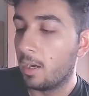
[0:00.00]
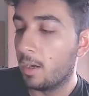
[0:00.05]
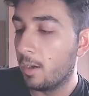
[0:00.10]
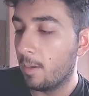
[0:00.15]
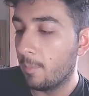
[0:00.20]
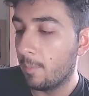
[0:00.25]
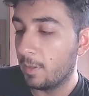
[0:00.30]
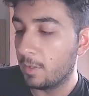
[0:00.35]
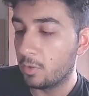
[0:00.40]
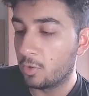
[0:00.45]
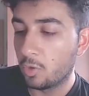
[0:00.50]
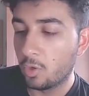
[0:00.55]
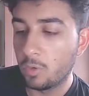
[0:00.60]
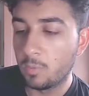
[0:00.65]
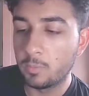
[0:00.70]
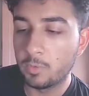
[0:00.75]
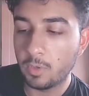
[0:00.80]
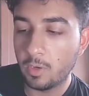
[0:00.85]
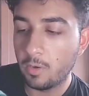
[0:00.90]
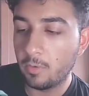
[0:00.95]
In
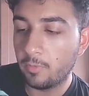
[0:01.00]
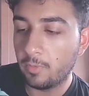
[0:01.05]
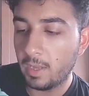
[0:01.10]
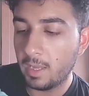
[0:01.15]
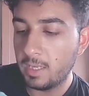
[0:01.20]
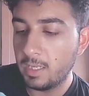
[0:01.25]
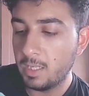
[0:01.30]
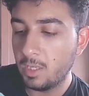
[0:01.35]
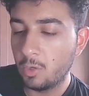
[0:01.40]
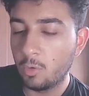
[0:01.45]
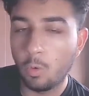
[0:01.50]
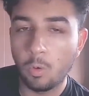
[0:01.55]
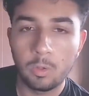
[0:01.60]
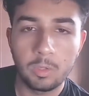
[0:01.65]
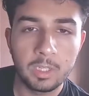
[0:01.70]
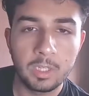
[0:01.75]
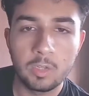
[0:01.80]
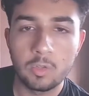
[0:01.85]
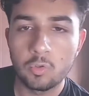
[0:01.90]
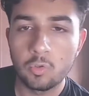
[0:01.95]
terms of any
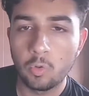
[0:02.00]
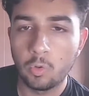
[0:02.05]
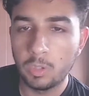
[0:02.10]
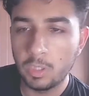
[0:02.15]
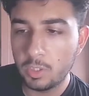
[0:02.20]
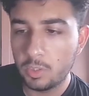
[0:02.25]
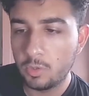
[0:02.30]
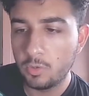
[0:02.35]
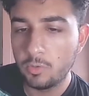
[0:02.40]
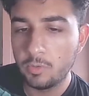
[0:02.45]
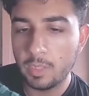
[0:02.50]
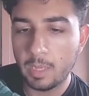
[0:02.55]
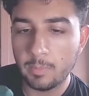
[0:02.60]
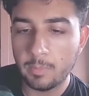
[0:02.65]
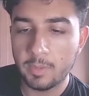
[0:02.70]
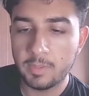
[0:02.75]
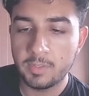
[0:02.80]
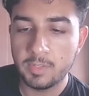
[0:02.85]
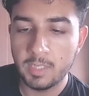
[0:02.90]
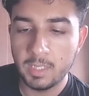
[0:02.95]
quality control issues, I'm
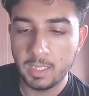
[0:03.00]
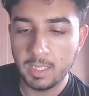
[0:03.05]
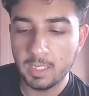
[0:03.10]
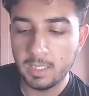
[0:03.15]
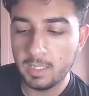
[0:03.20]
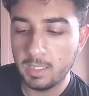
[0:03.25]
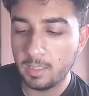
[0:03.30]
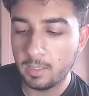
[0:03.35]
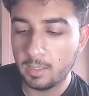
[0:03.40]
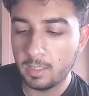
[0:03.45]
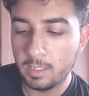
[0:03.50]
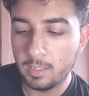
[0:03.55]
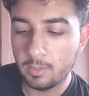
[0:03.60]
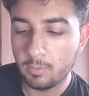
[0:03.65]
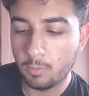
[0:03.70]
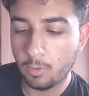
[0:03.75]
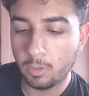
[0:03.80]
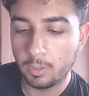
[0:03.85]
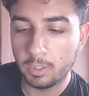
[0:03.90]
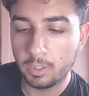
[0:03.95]
not seeing any
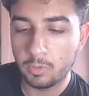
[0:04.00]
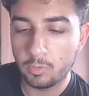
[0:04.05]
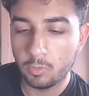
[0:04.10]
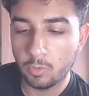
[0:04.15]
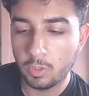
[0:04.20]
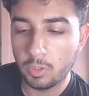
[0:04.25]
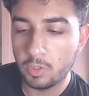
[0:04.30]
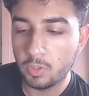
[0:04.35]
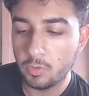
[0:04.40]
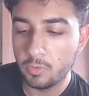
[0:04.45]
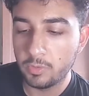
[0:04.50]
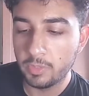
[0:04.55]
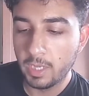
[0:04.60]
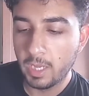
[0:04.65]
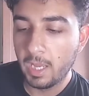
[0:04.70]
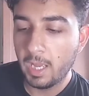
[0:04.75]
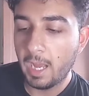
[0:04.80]
quality control issues.